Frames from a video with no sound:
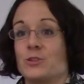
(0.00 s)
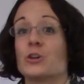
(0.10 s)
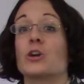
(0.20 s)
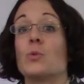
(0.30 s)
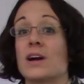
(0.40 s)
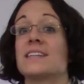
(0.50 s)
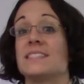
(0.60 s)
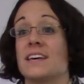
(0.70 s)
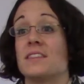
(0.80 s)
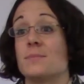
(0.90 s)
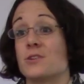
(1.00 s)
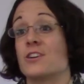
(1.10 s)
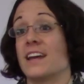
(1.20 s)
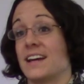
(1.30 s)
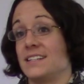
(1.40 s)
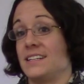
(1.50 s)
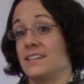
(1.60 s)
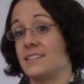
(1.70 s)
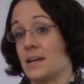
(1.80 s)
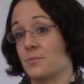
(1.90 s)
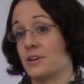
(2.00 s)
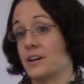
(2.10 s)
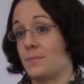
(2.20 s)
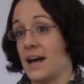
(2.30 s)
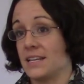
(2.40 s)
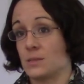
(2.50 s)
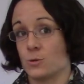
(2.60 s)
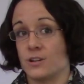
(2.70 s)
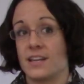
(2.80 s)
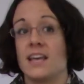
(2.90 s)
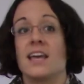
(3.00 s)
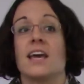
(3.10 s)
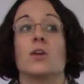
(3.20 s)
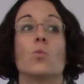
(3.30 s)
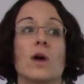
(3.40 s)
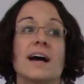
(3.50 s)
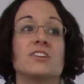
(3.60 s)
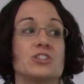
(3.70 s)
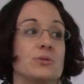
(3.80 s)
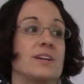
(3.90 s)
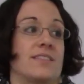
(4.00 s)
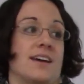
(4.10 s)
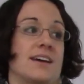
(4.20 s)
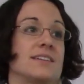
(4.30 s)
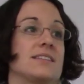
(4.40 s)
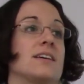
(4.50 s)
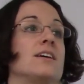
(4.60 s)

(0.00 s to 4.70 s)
You're going to want to send them their net ID and temporary password. And while doing that,